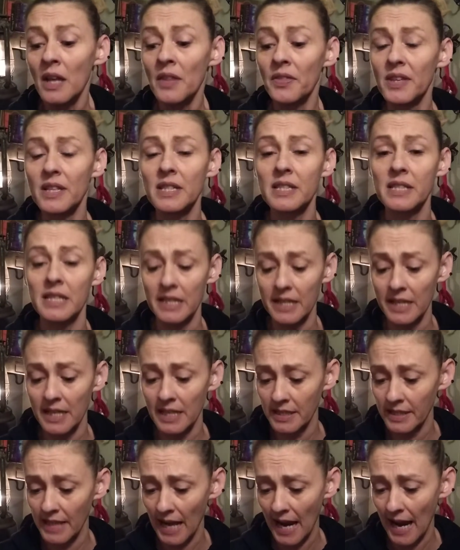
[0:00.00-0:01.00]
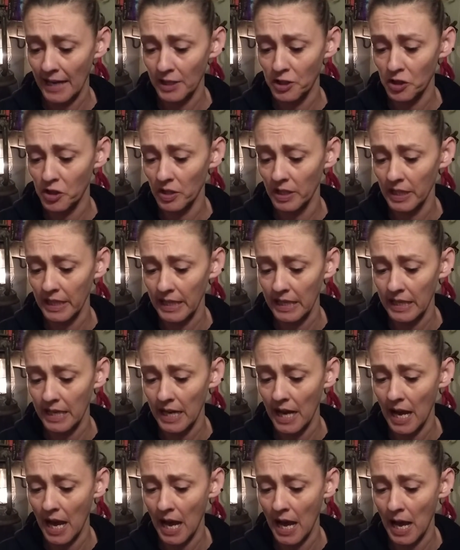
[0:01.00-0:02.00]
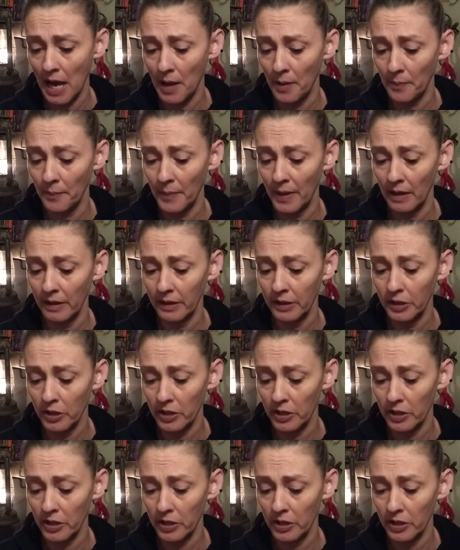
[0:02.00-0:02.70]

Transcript: This is actually, the